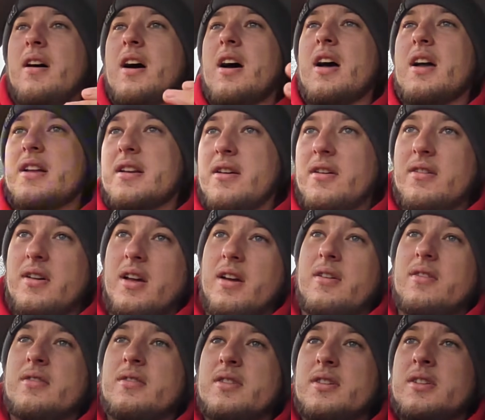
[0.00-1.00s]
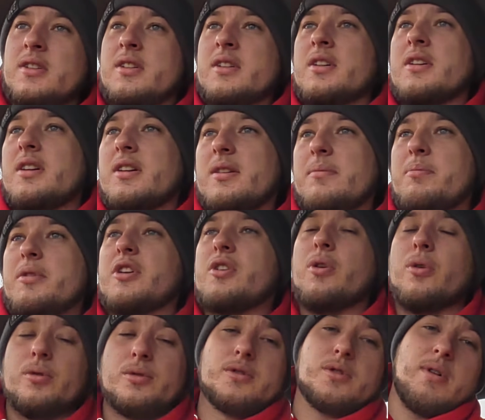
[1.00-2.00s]
I don't know. It'd be
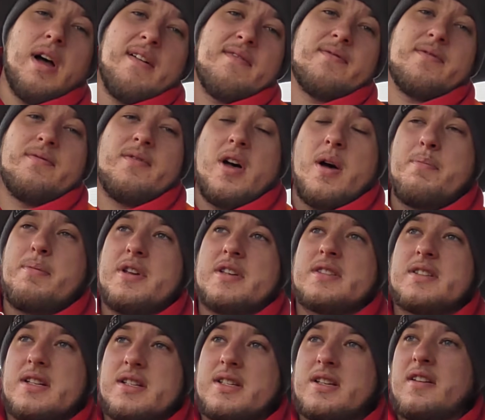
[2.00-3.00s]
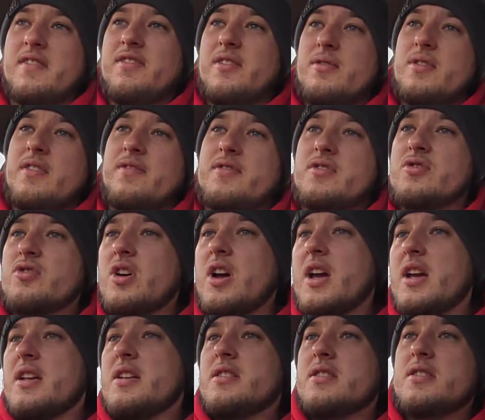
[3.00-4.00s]
cool to have a business in a few different
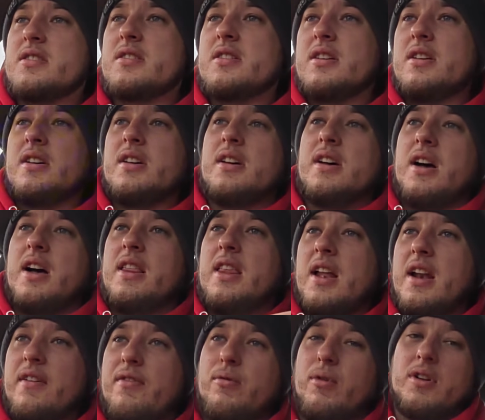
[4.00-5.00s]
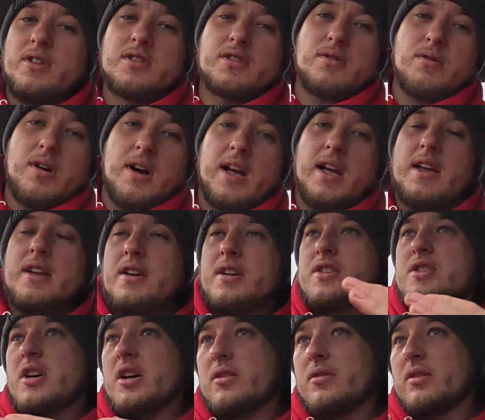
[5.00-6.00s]
trades, and then if one's quiet, you
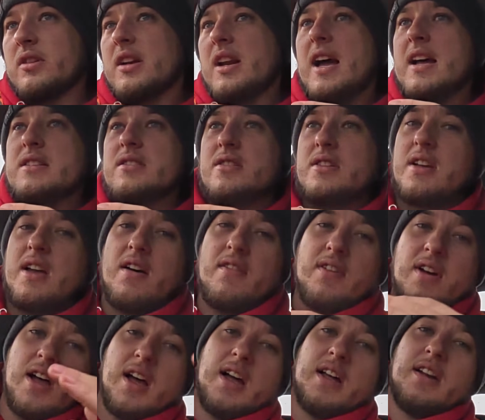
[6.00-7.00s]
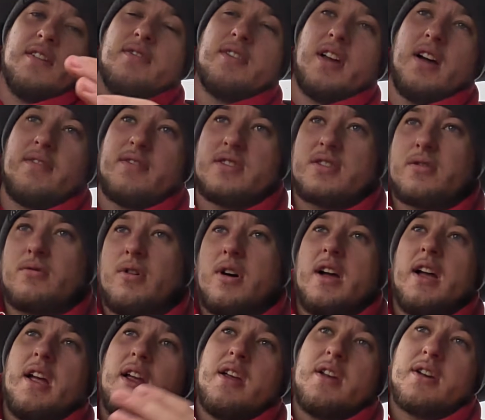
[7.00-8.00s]
can chuck all the lads on the other, and if the other's
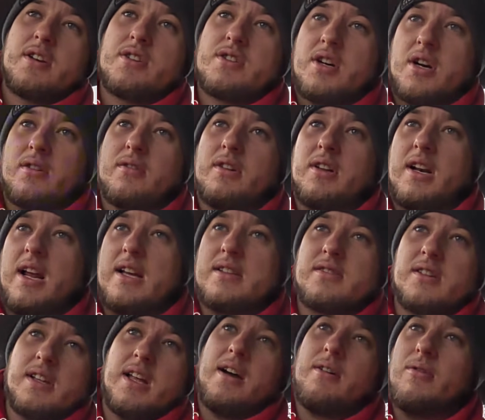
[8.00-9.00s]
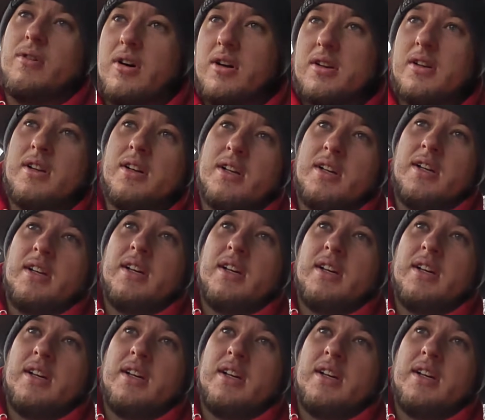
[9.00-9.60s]
quiet, you can chuck all the lads on that one.